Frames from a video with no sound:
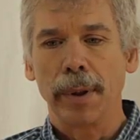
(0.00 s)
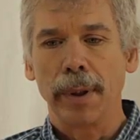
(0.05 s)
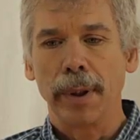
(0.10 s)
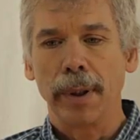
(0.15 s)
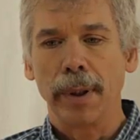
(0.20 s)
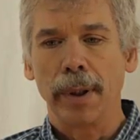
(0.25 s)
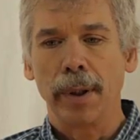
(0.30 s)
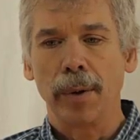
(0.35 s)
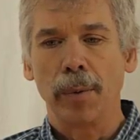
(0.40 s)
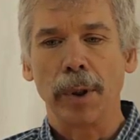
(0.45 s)

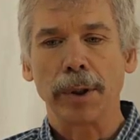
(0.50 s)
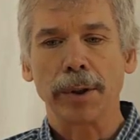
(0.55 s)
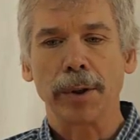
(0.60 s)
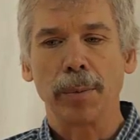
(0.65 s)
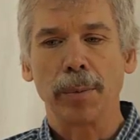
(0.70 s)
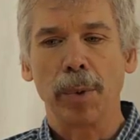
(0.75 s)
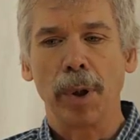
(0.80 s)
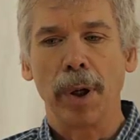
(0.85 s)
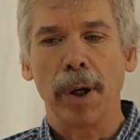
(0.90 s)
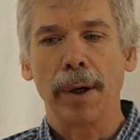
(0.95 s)
the
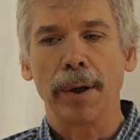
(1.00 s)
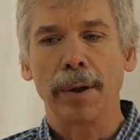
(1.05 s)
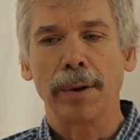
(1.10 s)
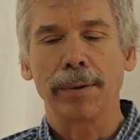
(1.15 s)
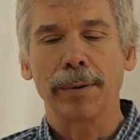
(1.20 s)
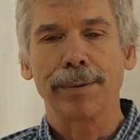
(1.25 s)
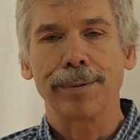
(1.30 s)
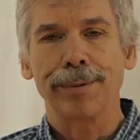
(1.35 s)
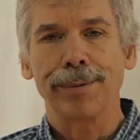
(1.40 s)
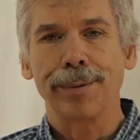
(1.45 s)
Western blot
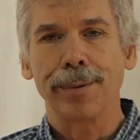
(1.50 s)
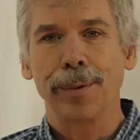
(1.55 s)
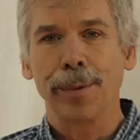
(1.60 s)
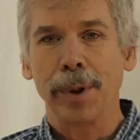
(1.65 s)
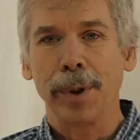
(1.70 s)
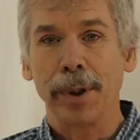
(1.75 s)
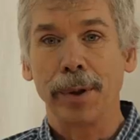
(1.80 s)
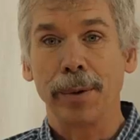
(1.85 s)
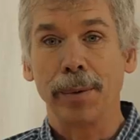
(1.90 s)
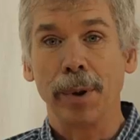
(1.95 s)
are
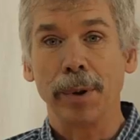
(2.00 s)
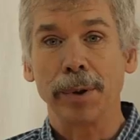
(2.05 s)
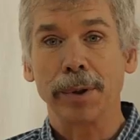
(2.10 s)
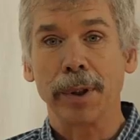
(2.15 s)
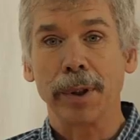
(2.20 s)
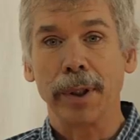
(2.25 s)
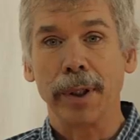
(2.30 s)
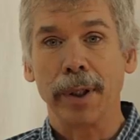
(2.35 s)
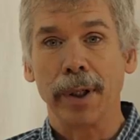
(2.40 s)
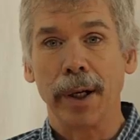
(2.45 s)
really
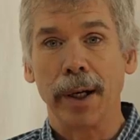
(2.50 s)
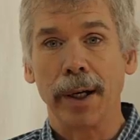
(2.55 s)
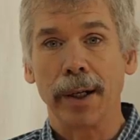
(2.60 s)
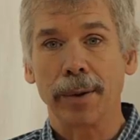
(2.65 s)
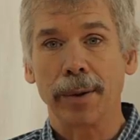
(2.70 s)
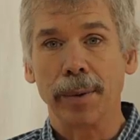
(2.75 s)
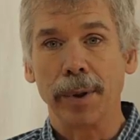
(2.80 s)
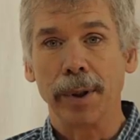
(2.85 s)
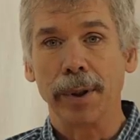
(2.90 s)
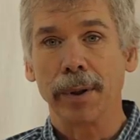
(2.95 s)
grossly
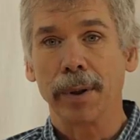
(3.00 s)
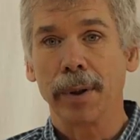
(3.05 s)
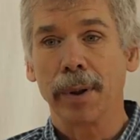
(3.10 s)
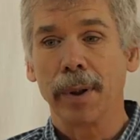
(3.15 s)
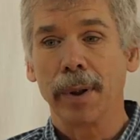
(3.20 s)
inadequate,